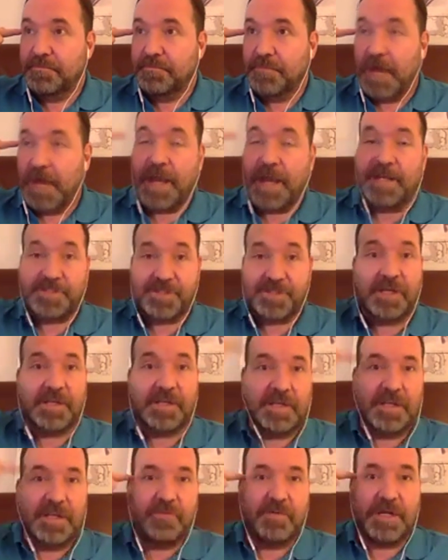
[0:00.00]
I
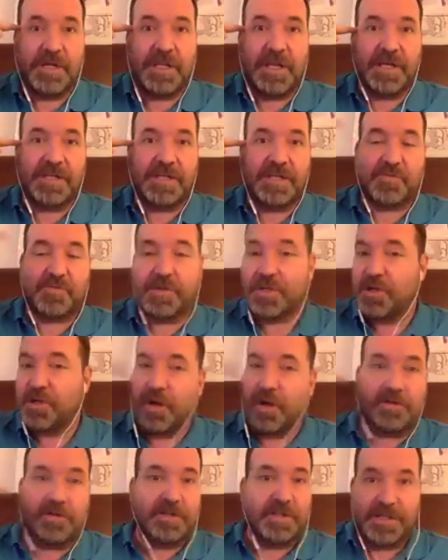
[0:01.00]
suddenly realized,
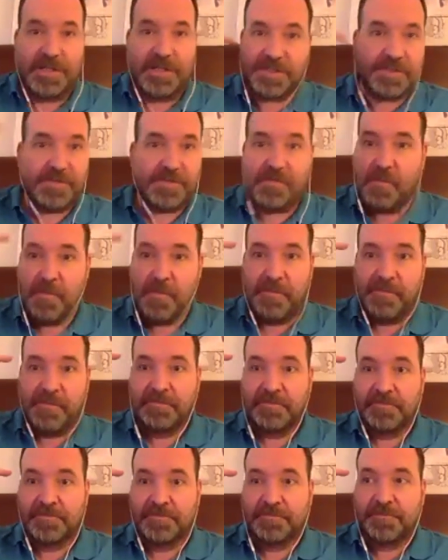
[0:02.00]
regardless,
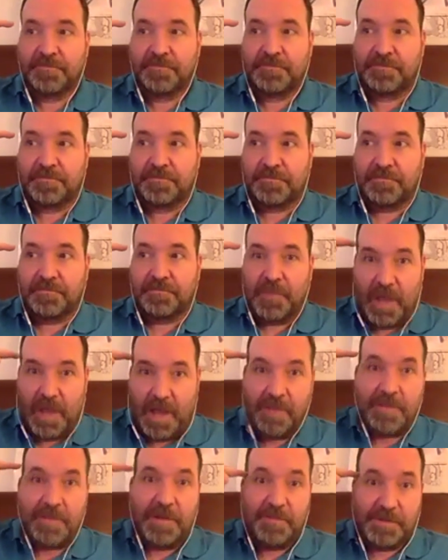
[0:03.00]

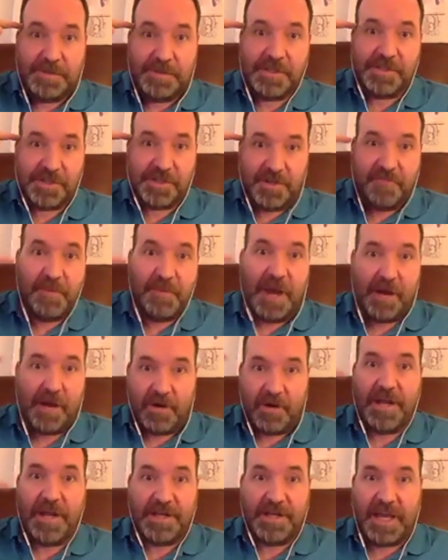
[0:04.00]
I'm in a position of power
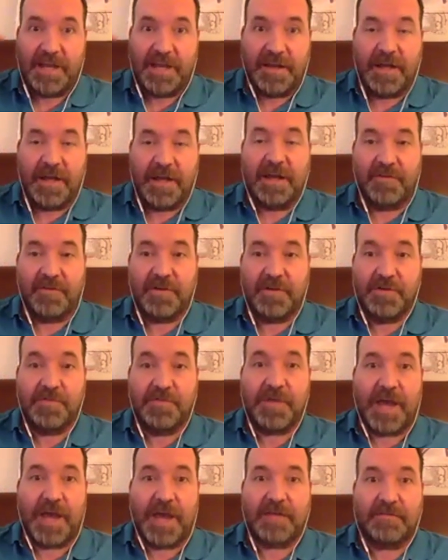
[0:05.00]
and cannot ever do
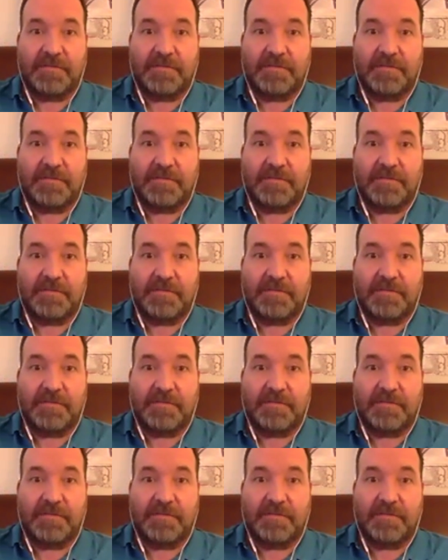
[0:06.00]
that.